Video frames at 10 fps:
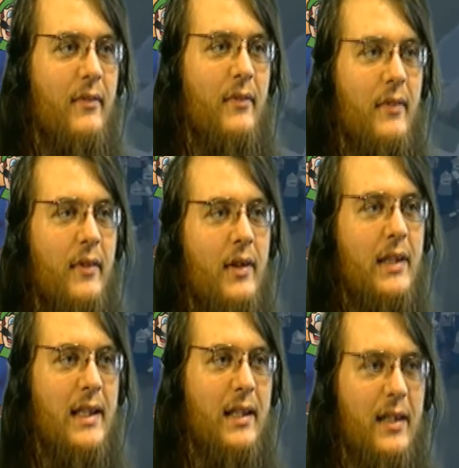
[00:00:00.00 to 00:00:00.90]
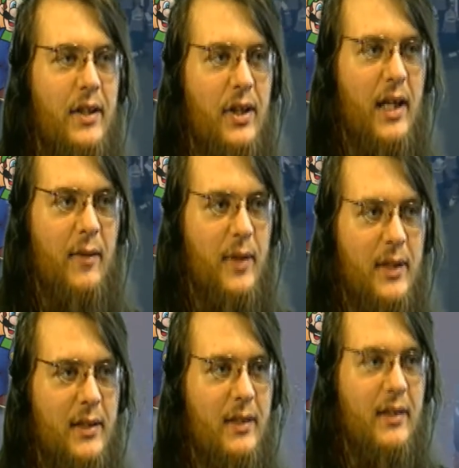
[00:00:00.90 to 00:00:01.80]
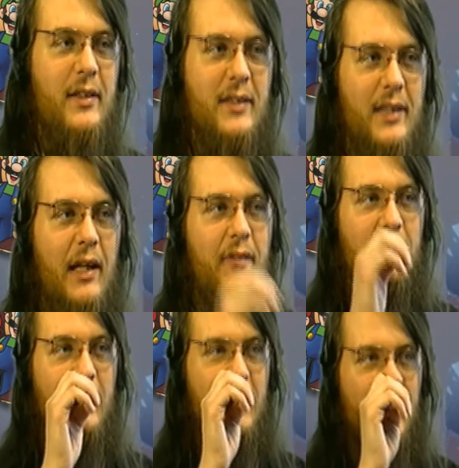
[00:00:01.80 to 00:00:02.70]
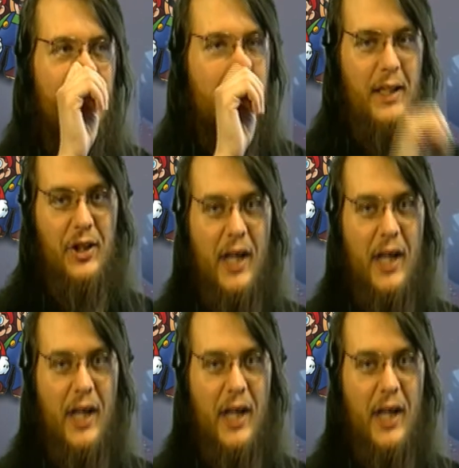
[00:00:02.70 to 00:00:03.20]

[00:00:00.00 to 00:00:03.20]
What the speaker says: It's like a ninja game, it's good stuff. And then Ninja